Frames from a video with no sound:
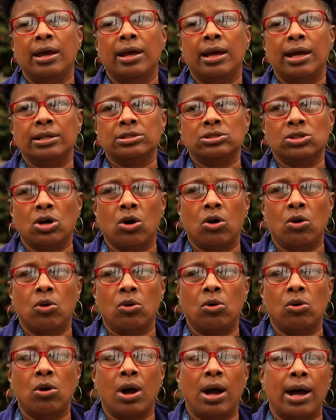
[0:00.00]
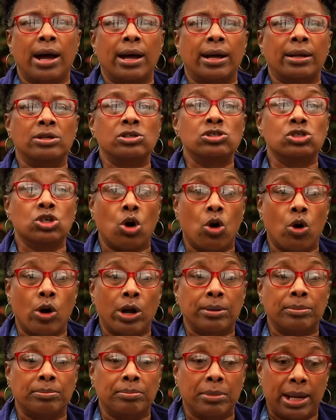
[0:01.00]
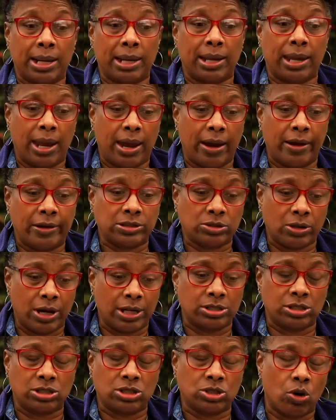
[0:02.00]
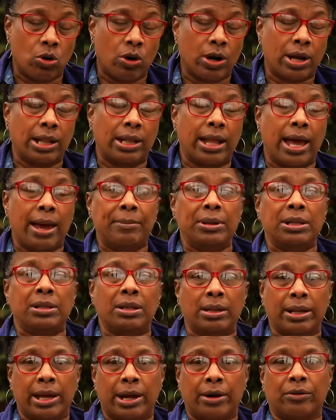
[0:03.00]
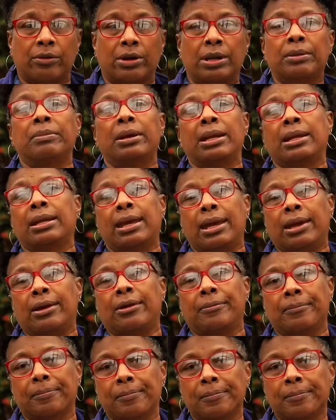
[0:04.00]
and so I enjoyed Medicare, so I just started climbing the ladder in Medicare.